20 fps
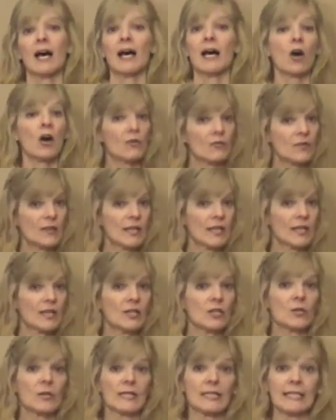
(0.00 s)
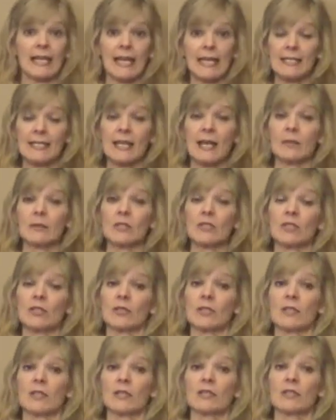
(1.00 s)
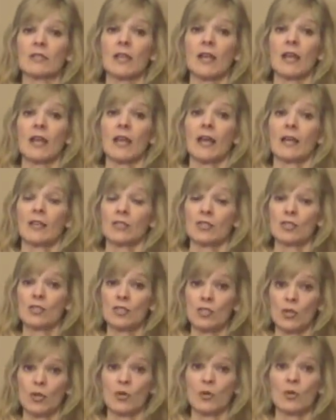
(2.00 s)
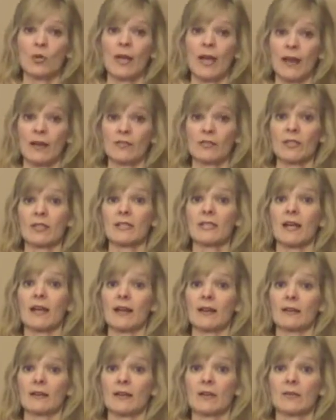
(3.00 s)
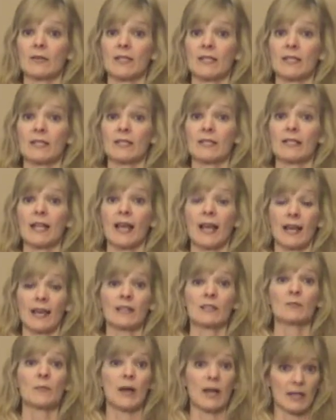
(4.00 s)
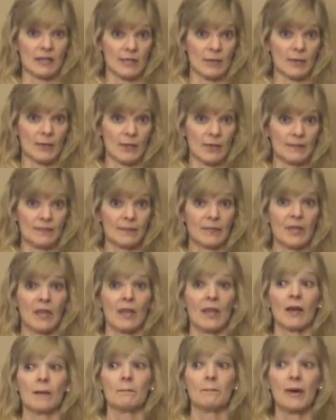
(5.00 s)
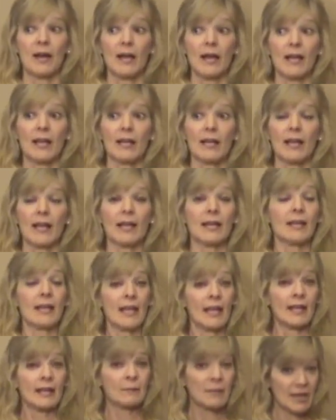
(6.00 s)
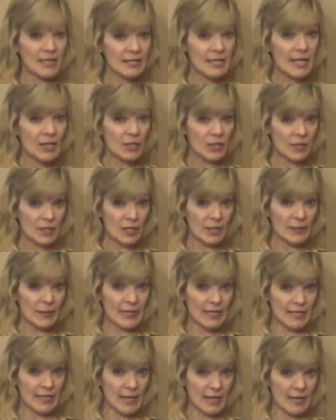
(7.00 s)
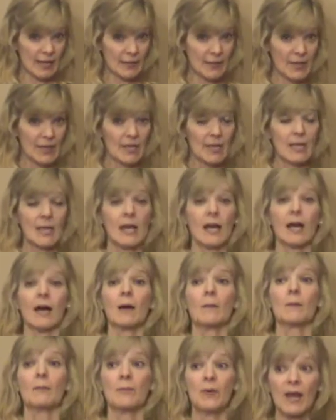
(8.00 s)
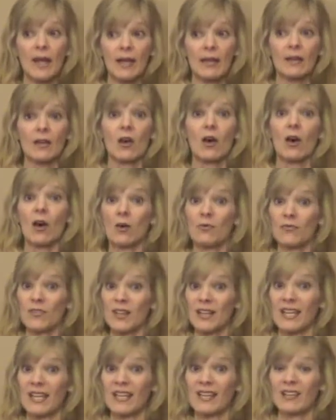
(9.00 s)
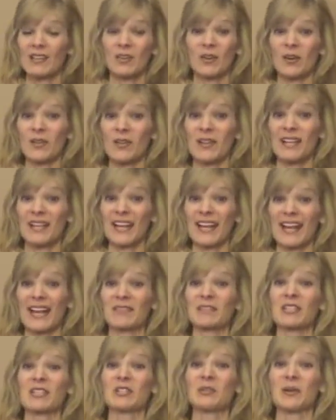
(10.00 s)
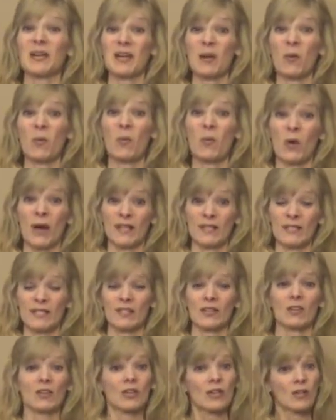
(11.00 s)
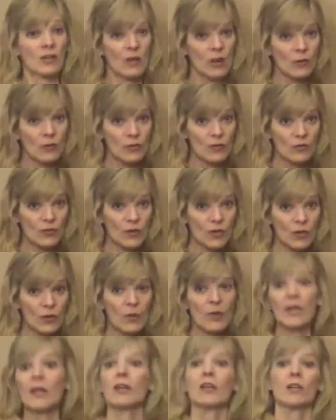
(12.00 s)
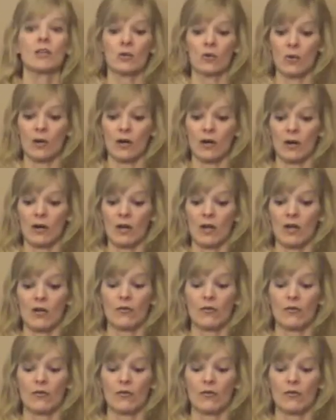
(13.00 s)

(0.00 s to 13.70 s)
Hopefully you can take the time to do this as soon after the diagnosis as possible. And it might take you a little bit of time, but hopefully you're only going to have to do it once. You're going to go through your